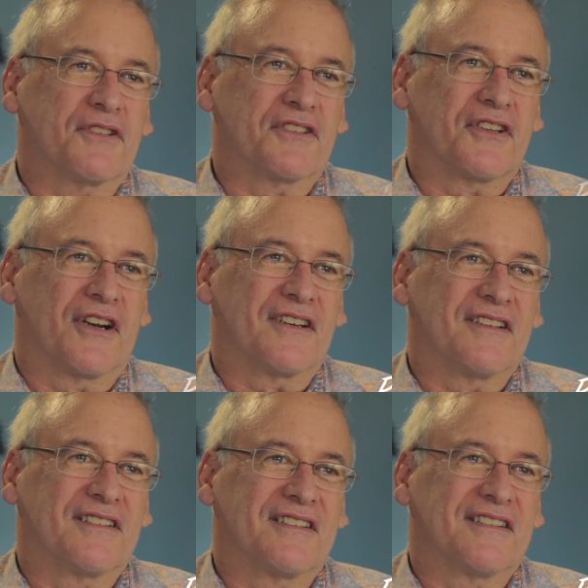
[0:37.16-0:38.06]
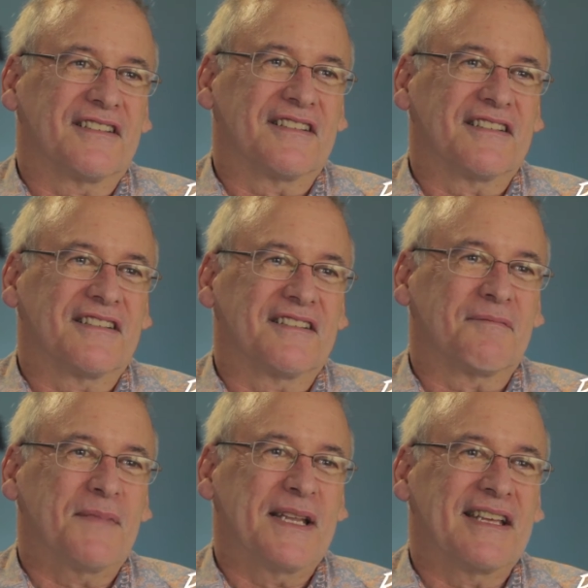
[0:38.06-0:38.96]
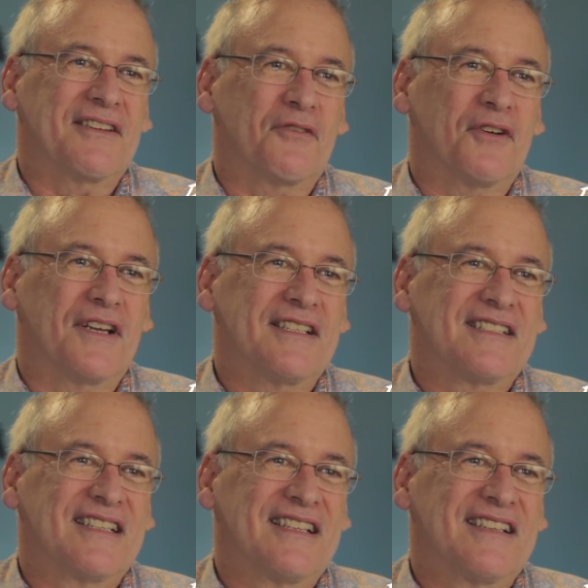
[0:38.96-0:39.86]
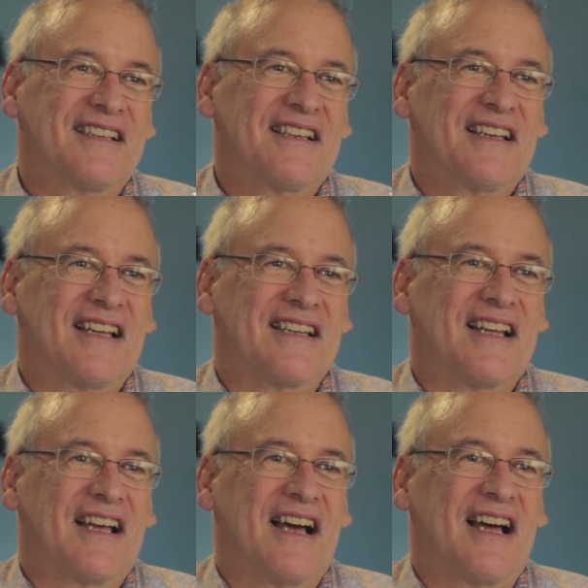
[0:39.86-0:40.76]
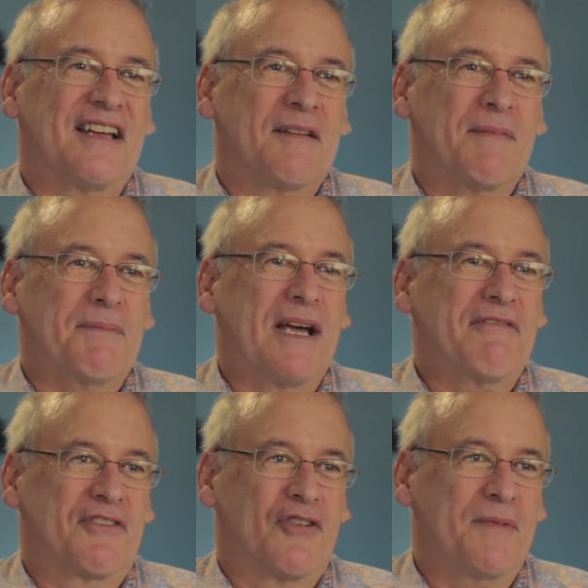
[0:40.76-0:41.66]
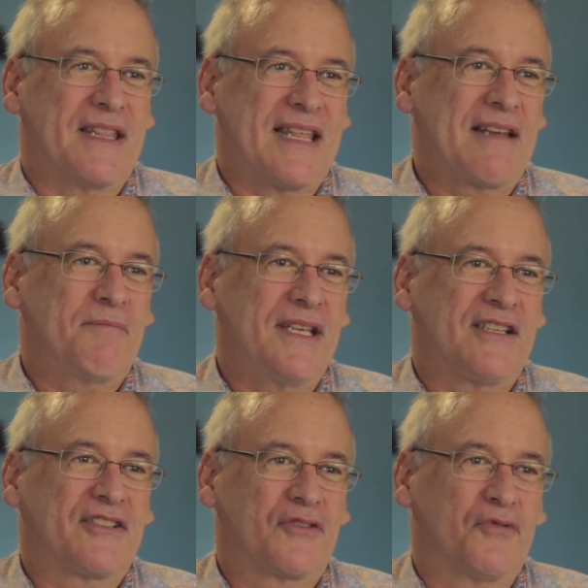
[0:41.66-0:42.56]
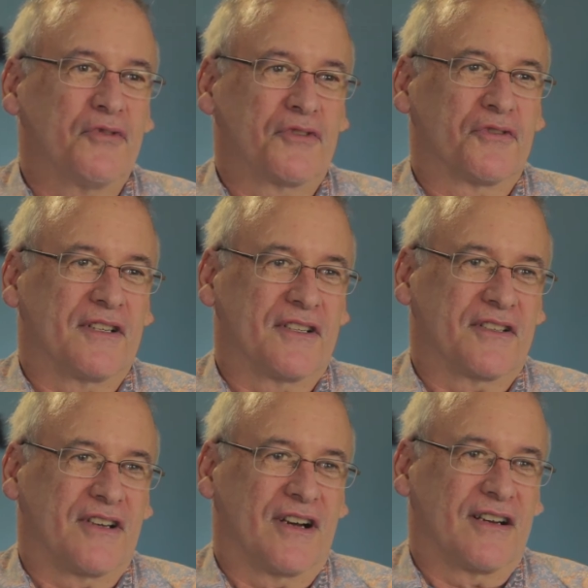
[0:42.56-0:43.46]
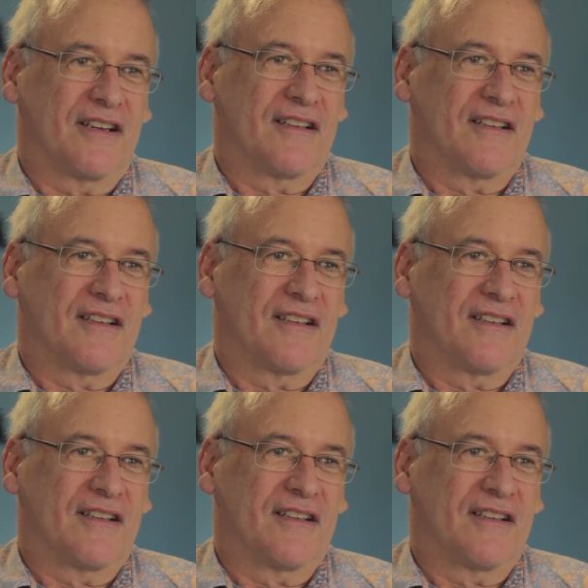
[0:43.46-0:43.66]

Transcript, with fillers: would start making noise. And my mother told me that means school's going to start.